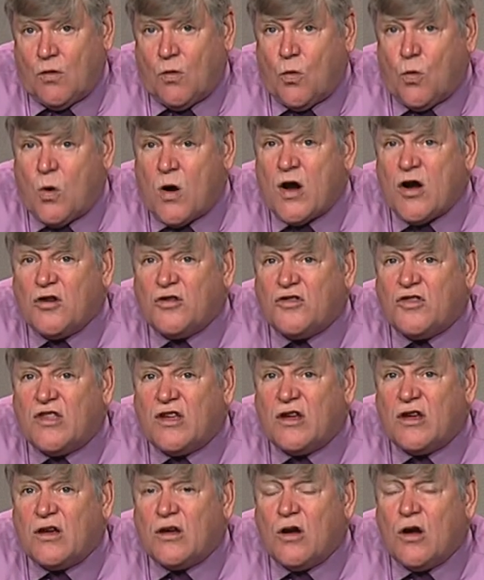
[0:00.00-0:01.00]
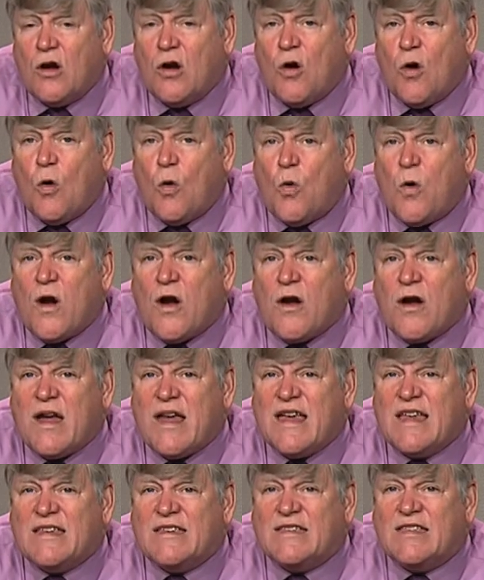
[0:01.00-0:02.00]
where's the, where
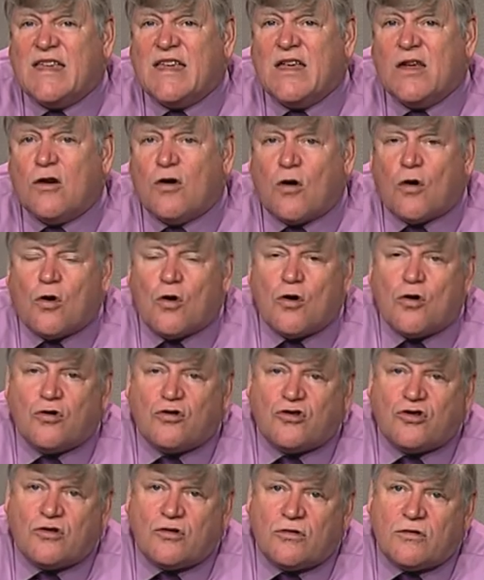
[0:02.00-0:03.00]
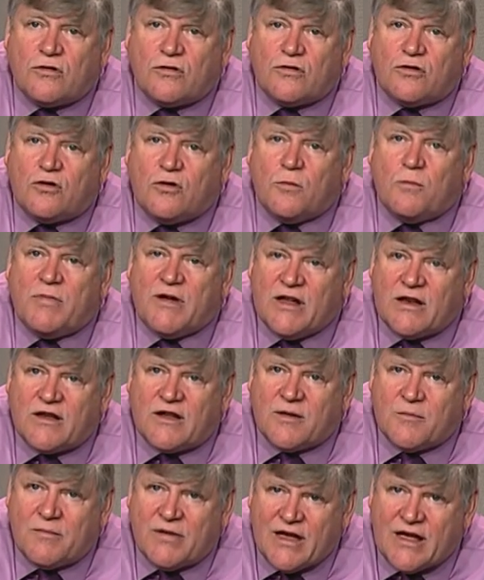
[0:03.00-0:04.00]
is the urge to bid
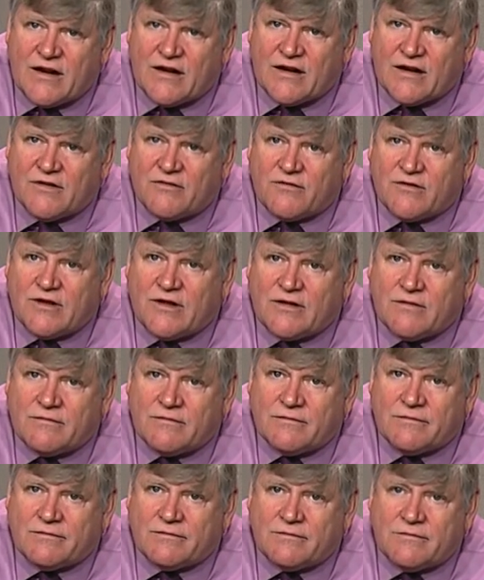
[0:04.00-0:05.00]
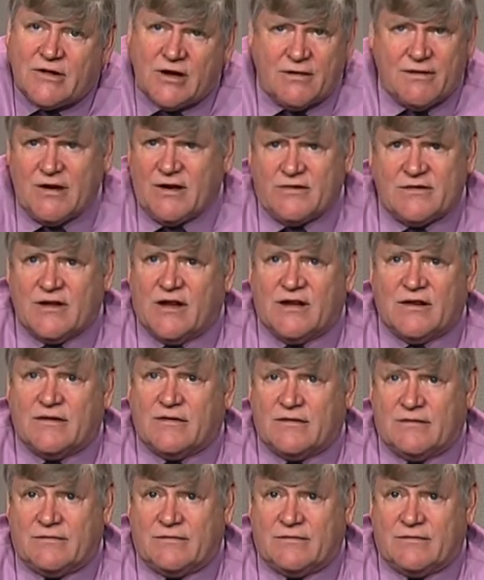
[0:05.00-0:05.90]
competitively? There is none.